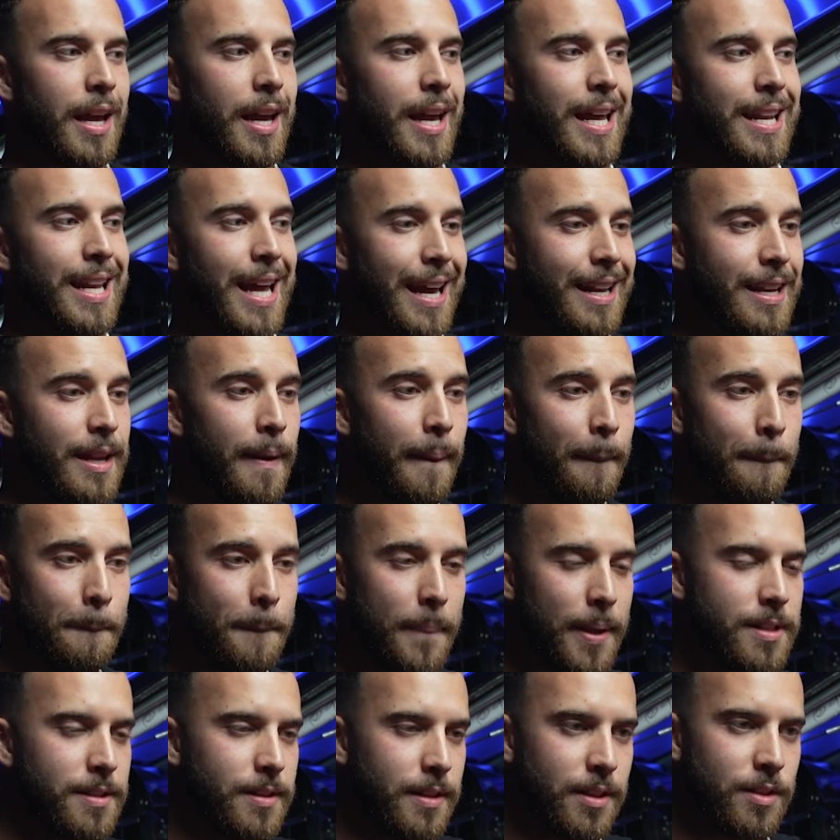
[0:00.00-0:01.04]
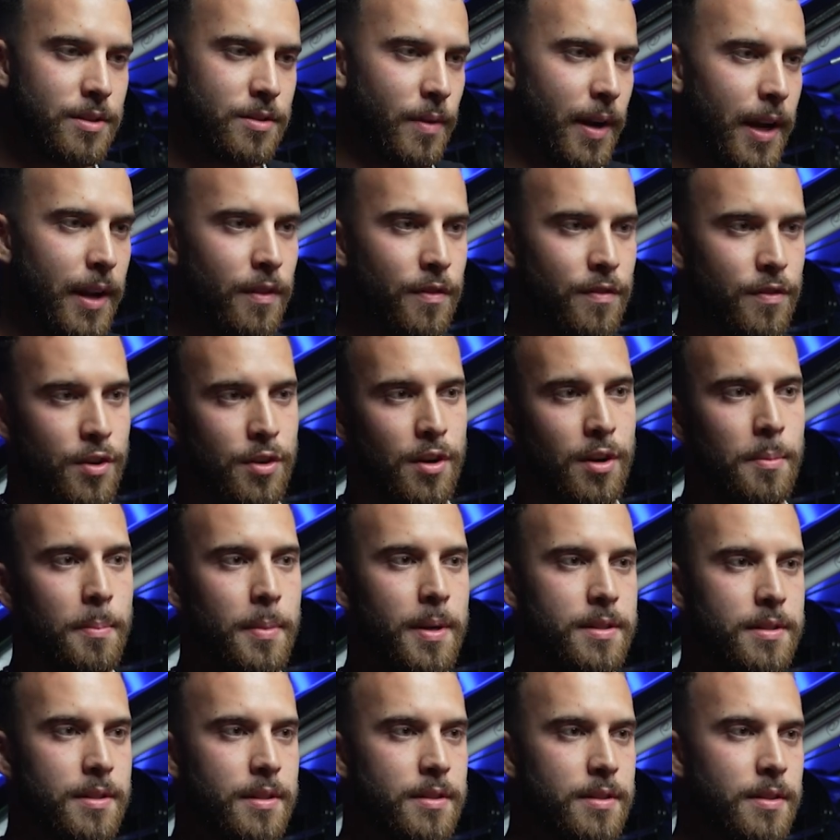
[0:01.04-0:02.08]
In any business, right, for your
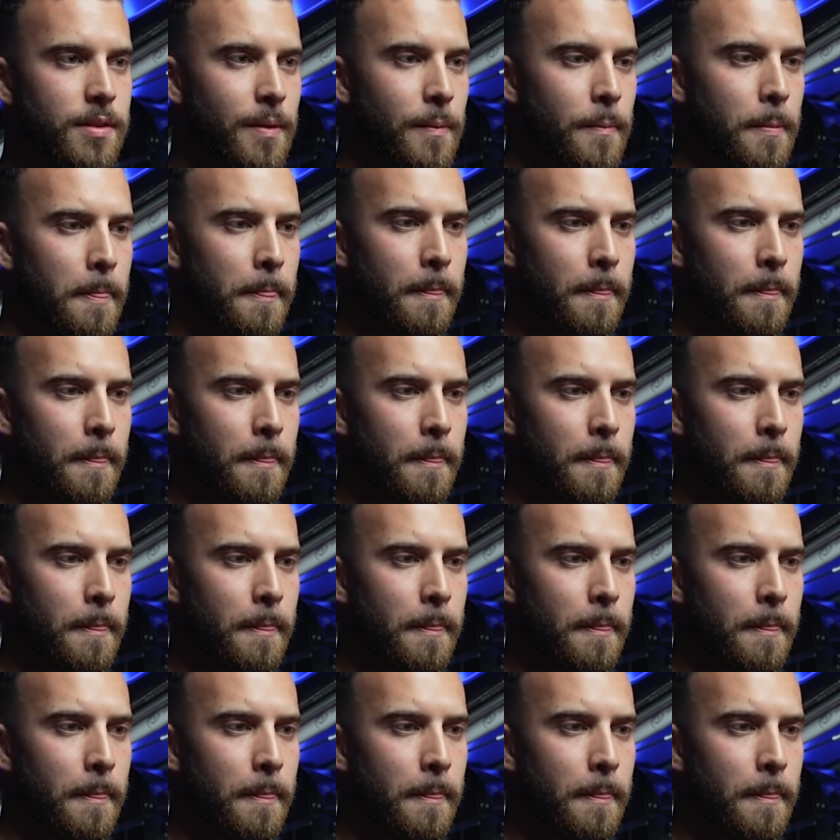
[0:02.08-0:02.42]
business,